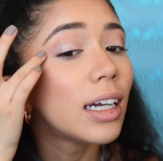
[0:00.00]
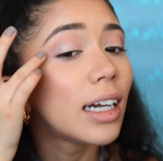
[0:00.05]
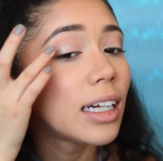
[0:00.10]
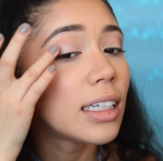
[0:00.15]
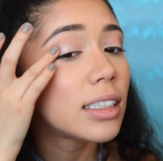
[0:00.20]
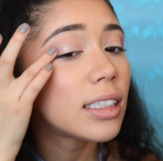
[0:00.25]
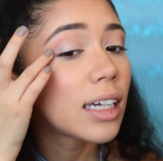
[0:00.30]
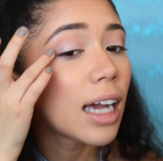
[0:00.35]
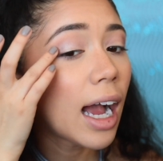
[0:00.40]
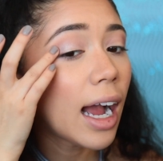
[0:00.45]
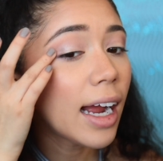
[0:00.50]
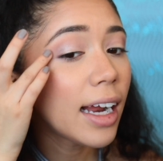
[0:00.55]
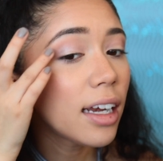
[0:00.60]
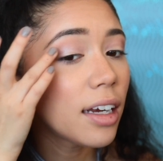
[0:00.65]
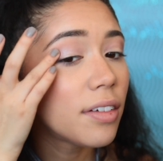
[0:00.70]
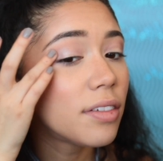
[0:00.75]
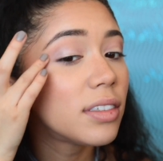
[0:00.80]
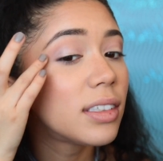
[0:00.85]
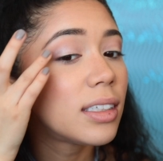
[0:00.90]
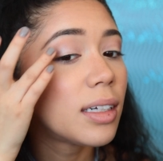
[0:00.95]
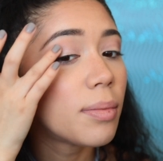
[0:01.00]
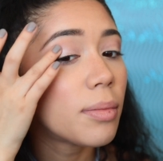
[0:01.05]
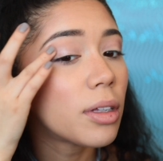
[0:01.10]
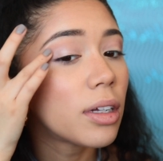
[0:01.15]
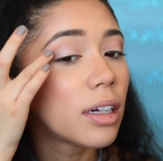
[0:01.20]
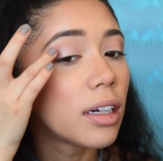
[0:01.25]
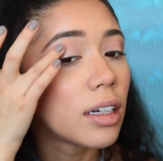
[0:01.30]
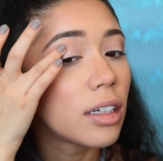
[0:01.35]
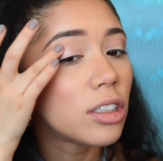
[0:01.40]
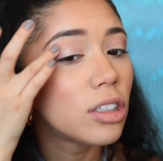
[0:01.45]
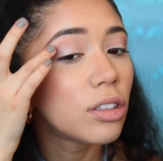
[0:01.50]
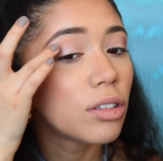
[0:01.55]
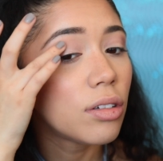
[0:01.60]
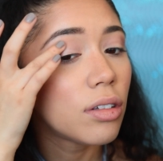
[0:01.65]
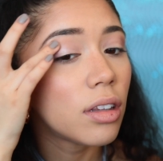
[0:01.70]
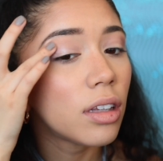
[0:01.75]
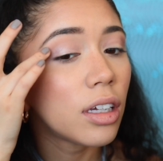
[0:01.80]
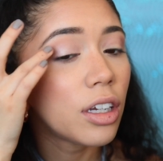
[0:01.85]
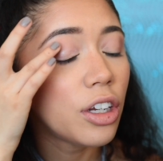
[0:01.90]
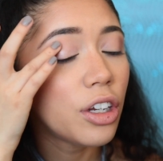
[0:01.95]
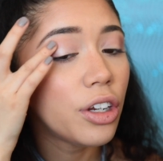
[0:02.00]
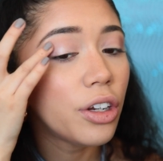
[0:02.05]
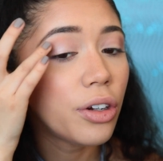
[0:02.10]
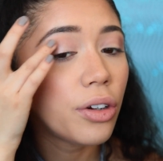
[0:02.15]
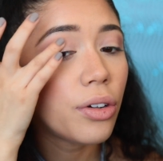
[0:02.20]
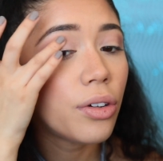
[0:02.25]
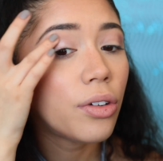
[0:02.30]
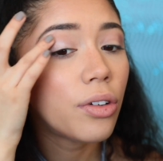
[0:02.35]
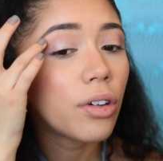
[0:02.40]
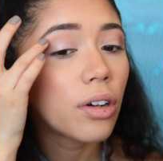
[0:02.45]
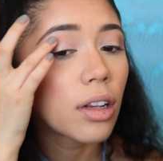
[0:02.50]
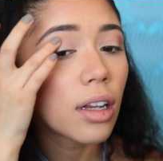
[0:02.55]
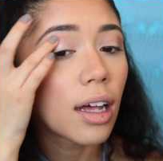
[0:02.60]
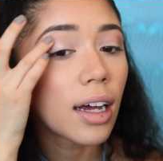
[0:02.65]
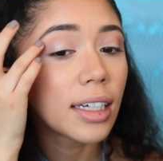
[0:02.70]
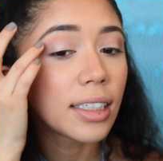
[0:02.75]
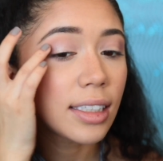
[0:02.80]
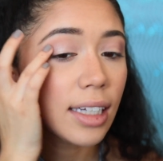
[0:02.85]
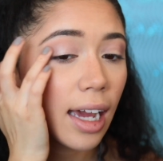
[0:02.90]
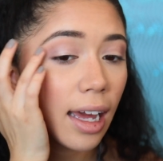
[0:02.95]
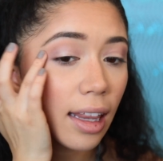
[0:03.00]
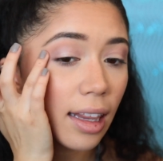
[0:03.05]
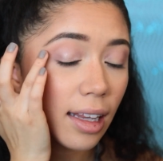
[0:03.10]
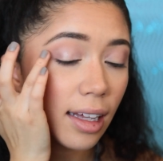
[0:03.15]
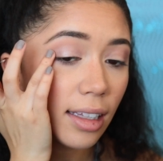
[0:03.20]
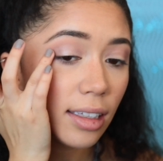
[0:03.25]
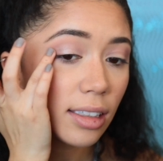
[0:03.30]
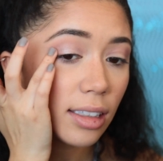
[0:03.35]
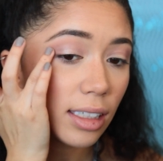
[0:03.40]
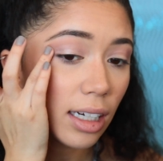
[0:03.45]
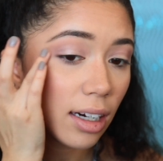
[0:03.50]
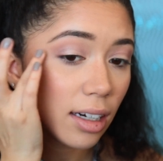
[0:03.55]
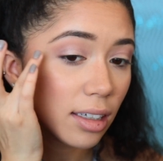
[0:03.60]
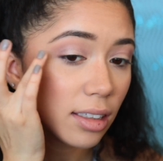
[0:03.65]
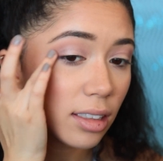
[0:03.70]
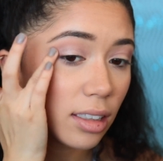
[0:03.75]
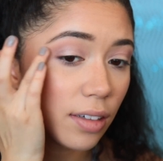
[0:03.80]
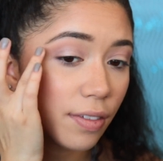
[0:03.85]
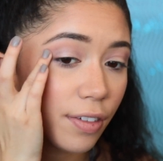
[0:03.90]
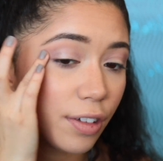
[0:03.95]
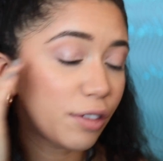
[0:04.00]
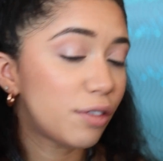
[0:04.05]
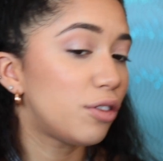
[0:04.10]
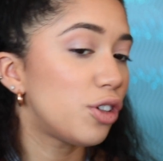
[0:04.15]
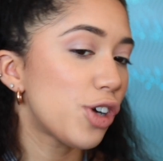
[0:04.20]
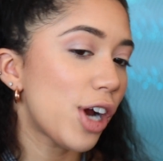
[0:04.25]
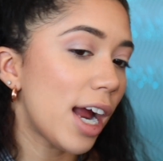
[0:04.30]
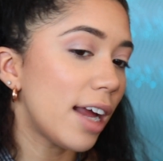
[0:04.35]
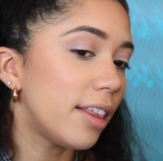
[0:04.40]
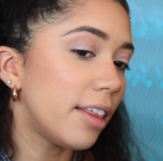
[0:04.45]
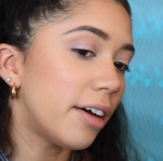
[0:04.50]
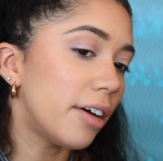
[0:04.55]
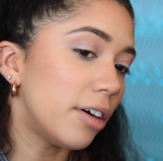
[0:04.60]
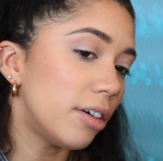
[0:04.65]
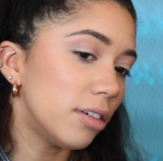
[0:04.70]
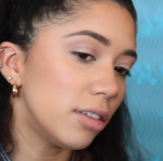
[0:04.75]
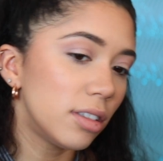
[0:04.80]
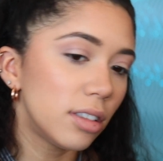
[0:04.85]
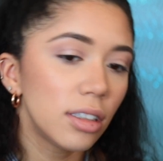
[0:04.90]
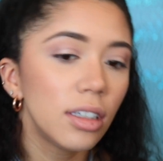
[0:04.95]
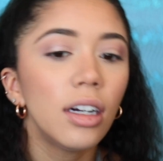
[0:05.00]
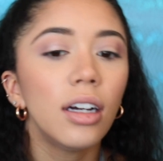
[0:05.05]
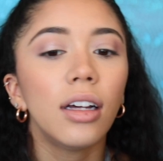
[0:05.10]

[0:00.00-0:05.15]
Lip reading: It's kind of similar to the new Glossier Lid Stars, if you've tried those.